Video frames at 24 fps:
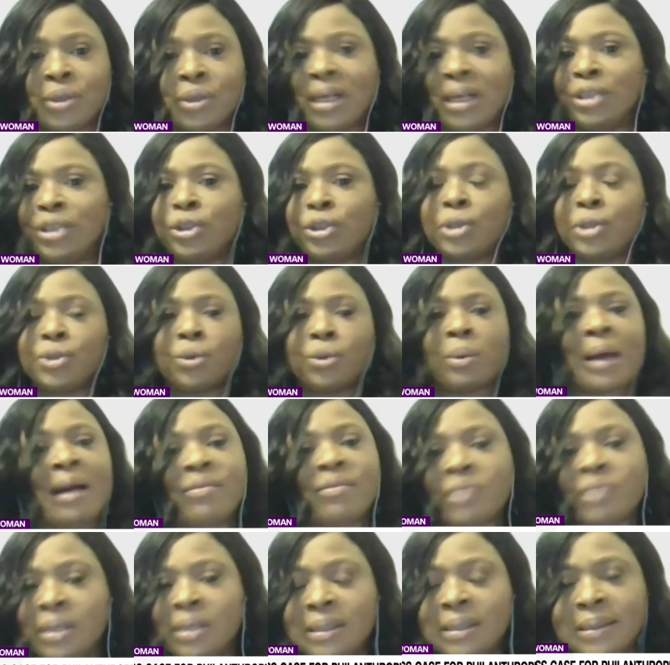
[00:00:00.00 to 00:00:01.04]
I just don't have
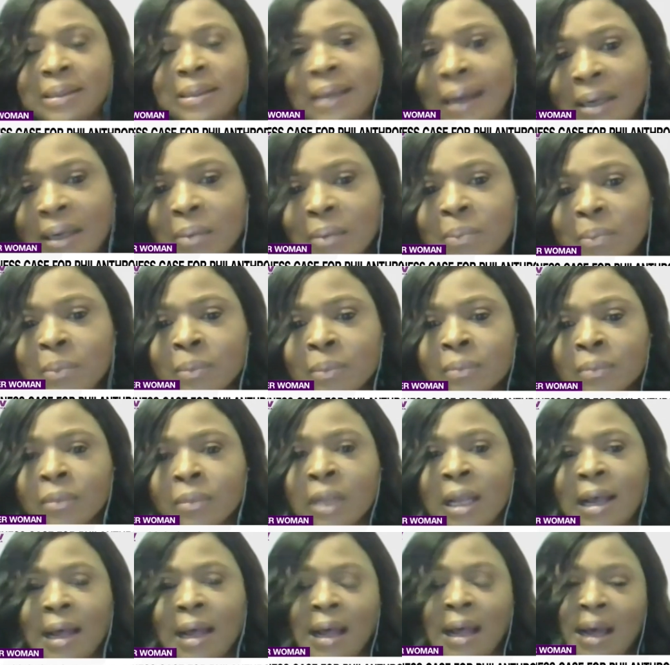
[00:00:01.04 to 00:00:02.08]
the time.
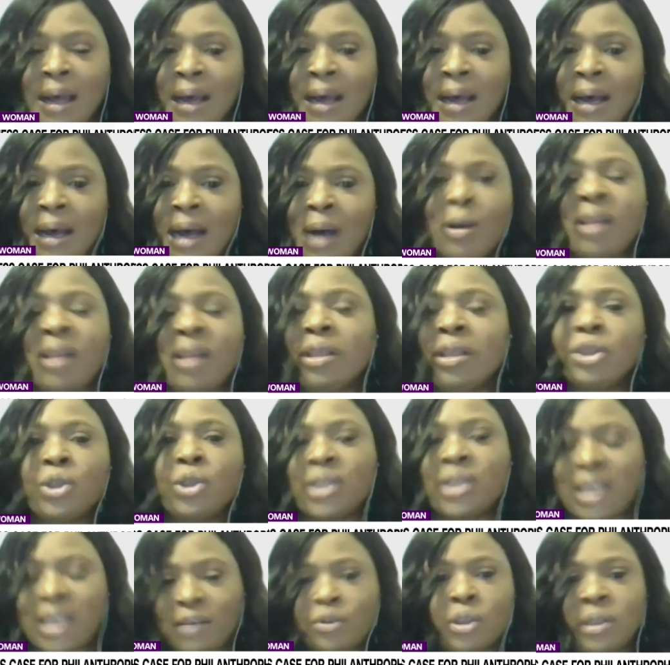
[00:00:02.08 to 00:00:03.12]
Uh, I'll rather just
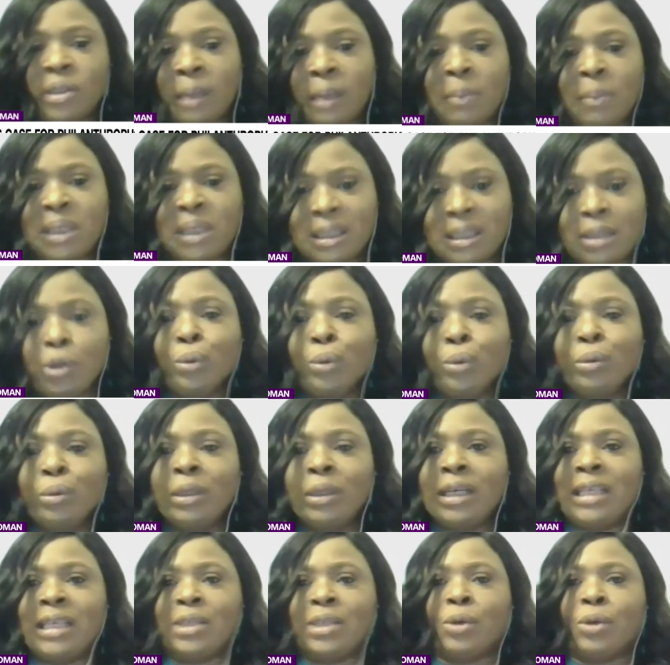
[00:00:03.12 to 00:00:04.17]
give to somebody who
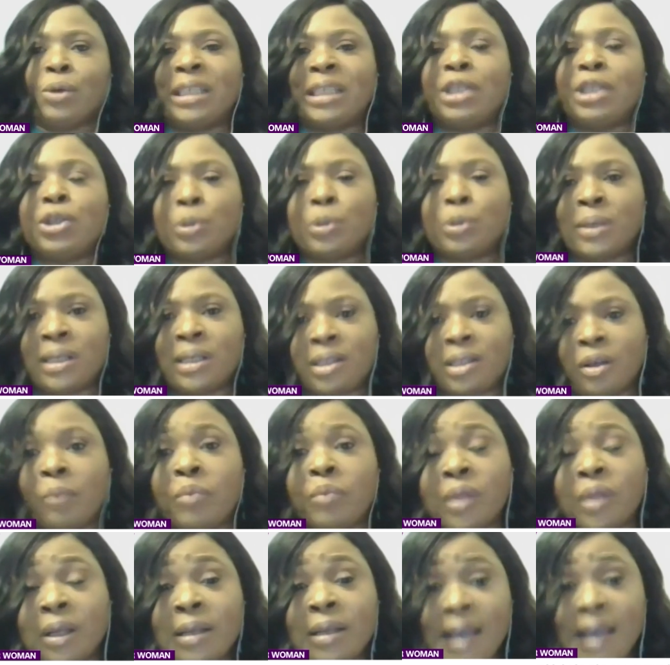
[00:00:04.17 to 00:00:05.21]
is already doing
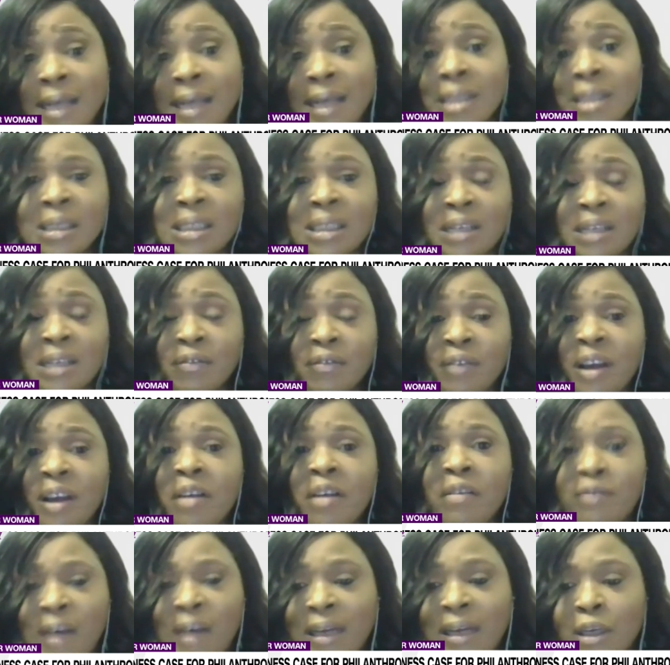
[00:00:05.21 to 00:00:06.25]
something. Yes, that is a very
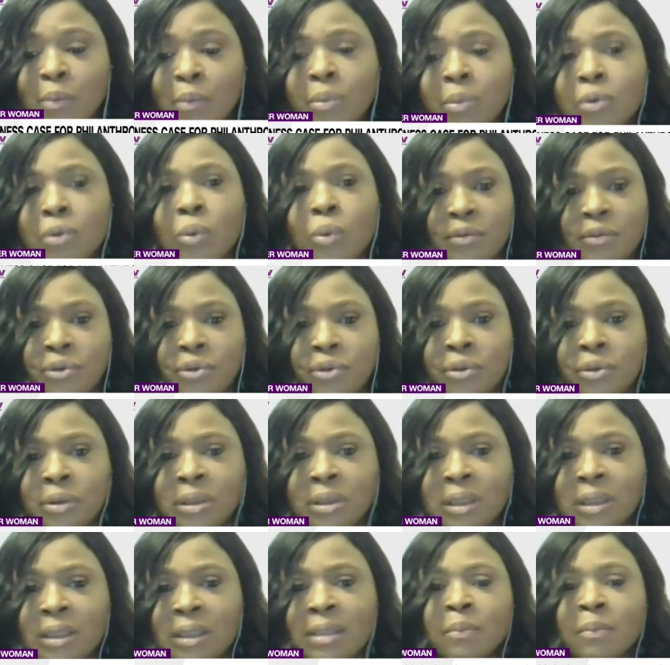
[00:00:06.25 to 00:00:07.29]
valuable way of doing
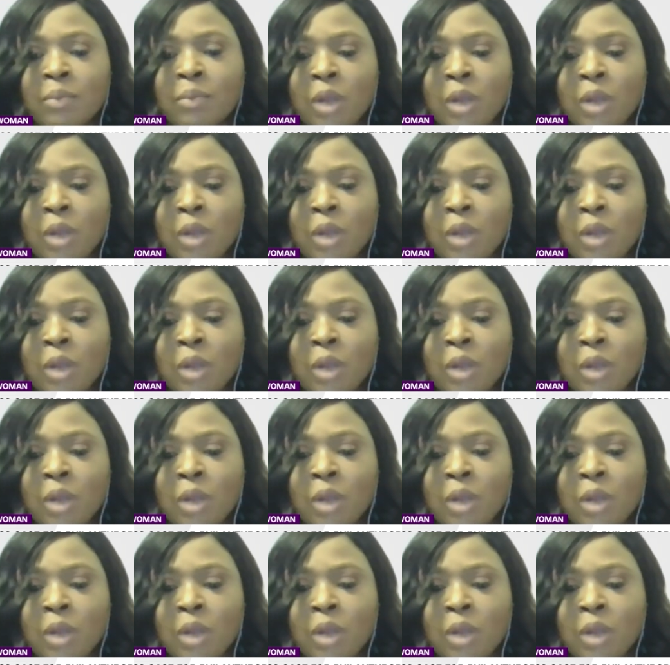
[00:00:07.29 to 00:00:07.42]
it.